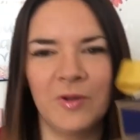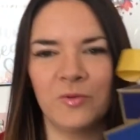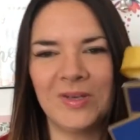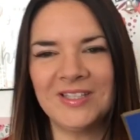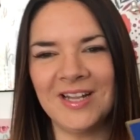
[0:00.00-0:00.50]
but
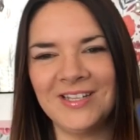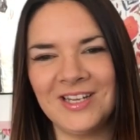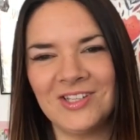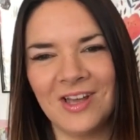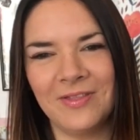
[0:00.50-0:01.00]
we sent
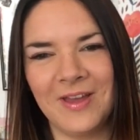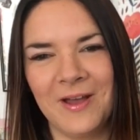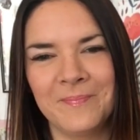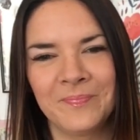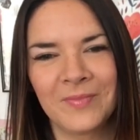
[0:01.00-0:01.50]
each
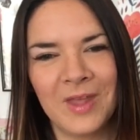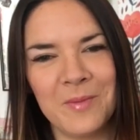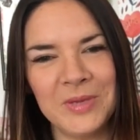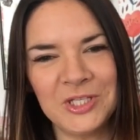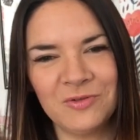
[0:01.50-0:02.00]
other
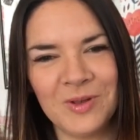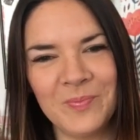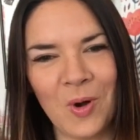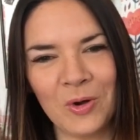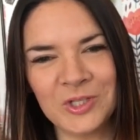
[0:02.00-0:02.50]
a mystery
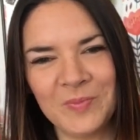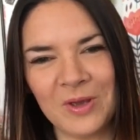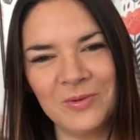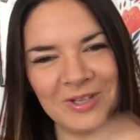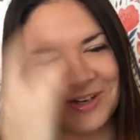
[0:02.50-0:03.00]
box,
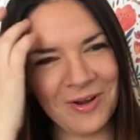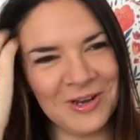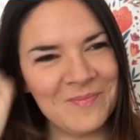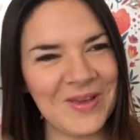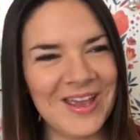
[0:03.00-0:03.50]
but it could
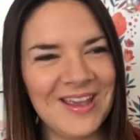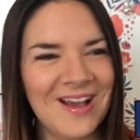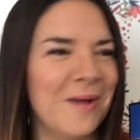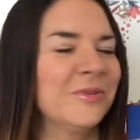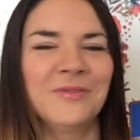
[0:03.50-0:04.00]
only
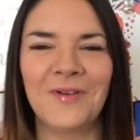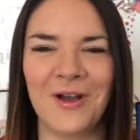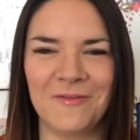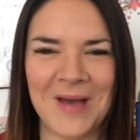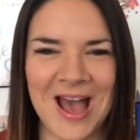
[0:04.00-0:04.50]
be up to
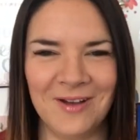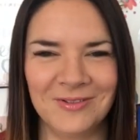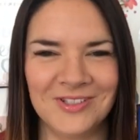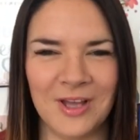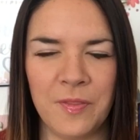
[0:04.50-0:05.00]

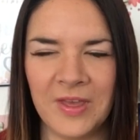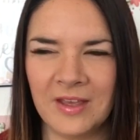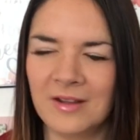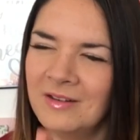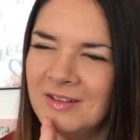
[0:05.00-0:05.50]
£5. I
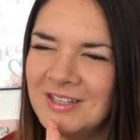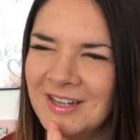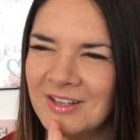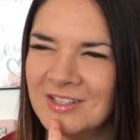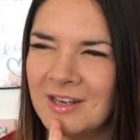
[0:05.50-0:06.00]
think, just
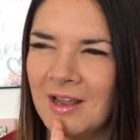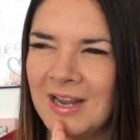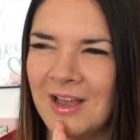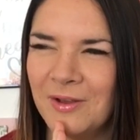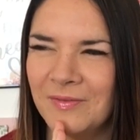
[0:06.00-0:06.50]
like a
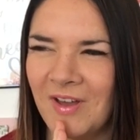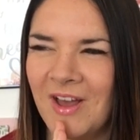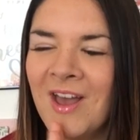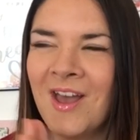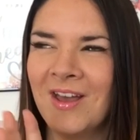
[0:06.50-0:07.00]
slightly
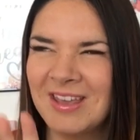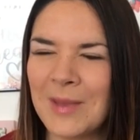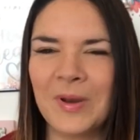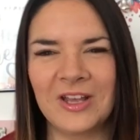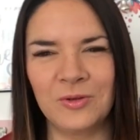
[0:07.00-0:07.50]
over.
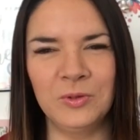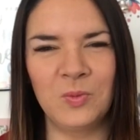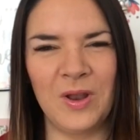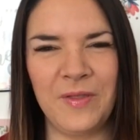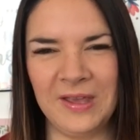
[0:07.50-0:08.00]
Yeah, but I called
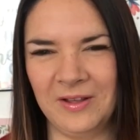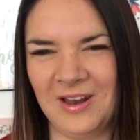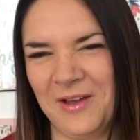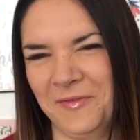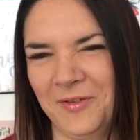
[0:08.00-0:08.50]
one thing
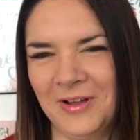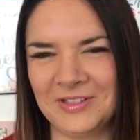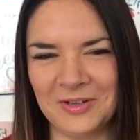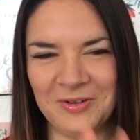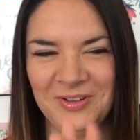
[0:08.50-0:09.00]
like for it. I
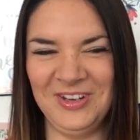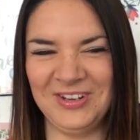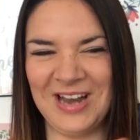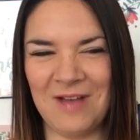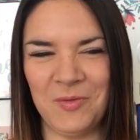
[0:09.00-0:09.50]
was like, oh, and you
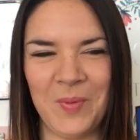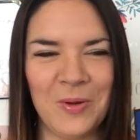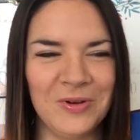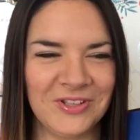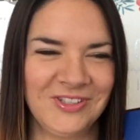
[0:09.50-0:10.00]
can have a
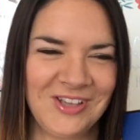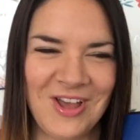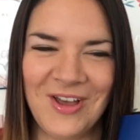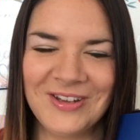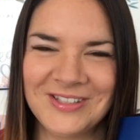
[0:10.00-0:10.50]
bonus
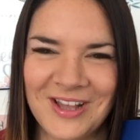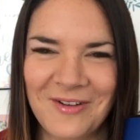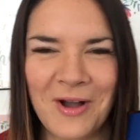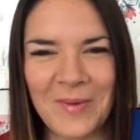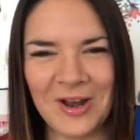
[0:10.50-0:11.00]
skirt. So
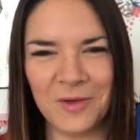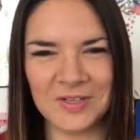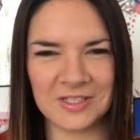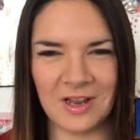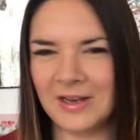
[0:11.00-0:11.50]
I went
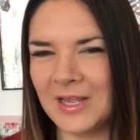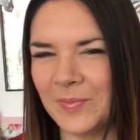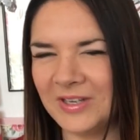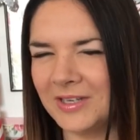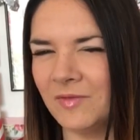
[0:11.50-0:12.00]
over slightly,
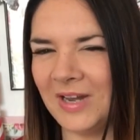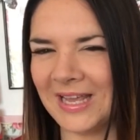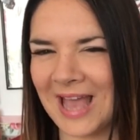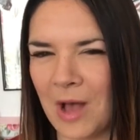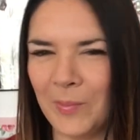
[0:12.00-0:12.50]
but it didn't really
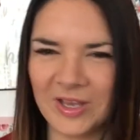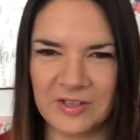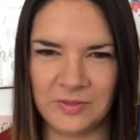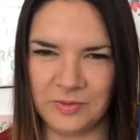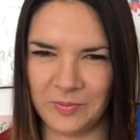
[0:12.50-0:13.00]
count
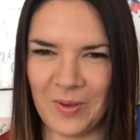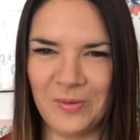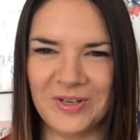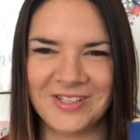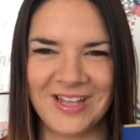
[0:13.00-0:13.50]
because it was a
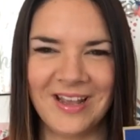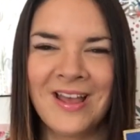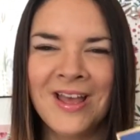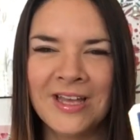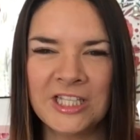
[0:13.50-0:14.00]
bonus
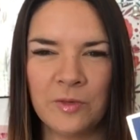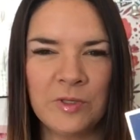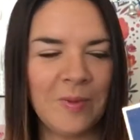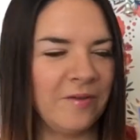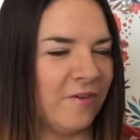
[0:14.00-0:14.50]
thing. So
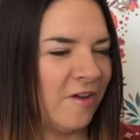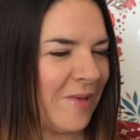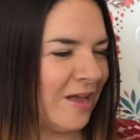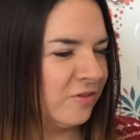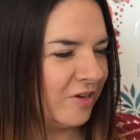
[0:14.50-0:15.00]
we spent
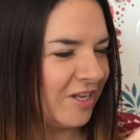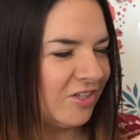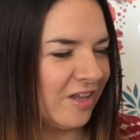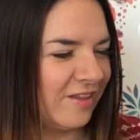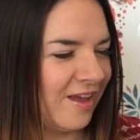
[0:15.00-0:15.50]
£5 on
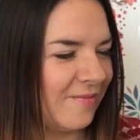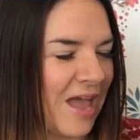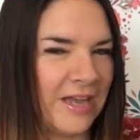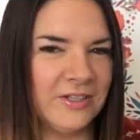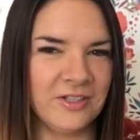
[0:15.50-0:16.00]
each other
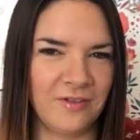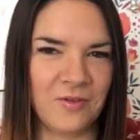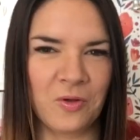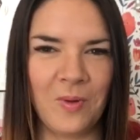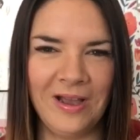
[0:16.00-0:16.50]
and I've
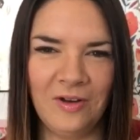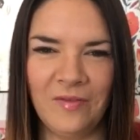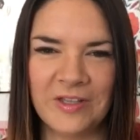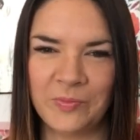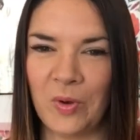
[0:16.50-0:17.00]
got quite a
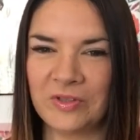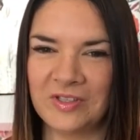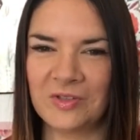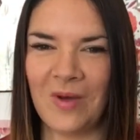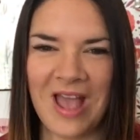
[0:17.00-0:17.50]
lot in this box.
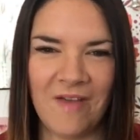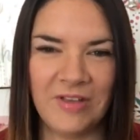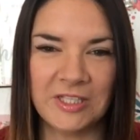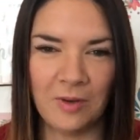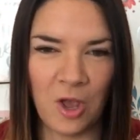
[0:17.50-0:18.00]
It's quite
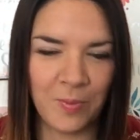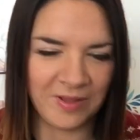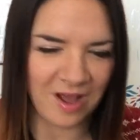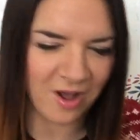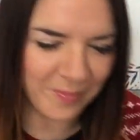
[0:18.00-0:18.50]
heavy. So I'll
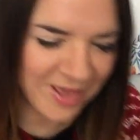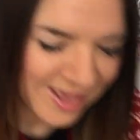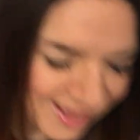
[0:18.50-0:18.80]
open that up